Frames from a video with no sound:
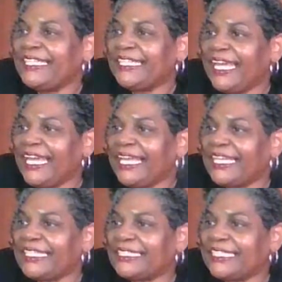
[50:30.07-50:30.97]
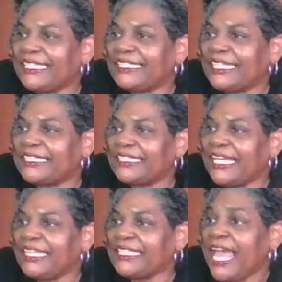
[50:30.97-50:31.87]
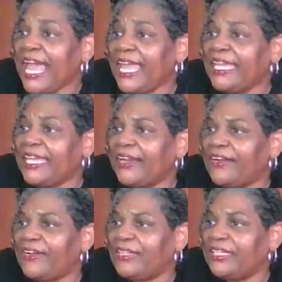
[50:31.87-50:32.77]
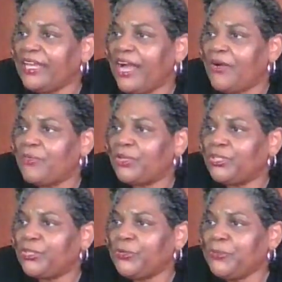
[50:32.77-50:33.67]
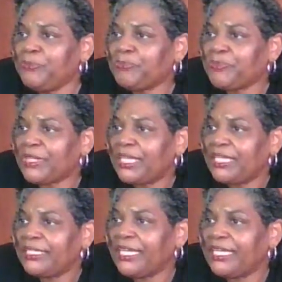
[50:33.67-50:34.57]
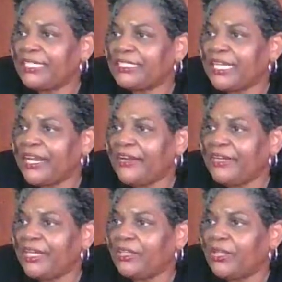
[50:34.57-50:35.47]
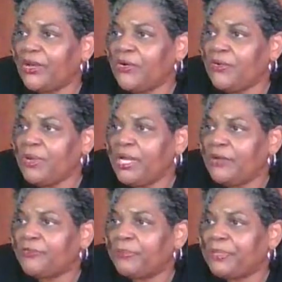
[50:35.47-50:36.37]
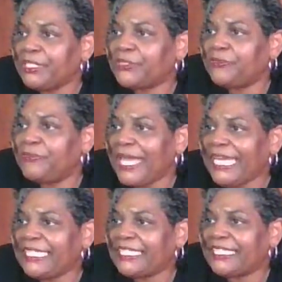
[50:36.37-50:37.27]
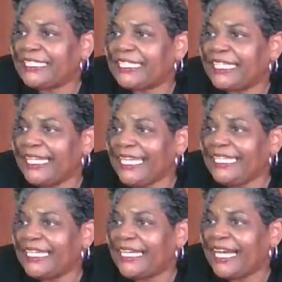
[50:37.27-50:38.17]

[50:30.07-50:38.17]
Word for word: Yes, yes, yes, yes. Hey, Carolyn, how are you? Yes, Sharon, hello, from Pennsylvania. Selena,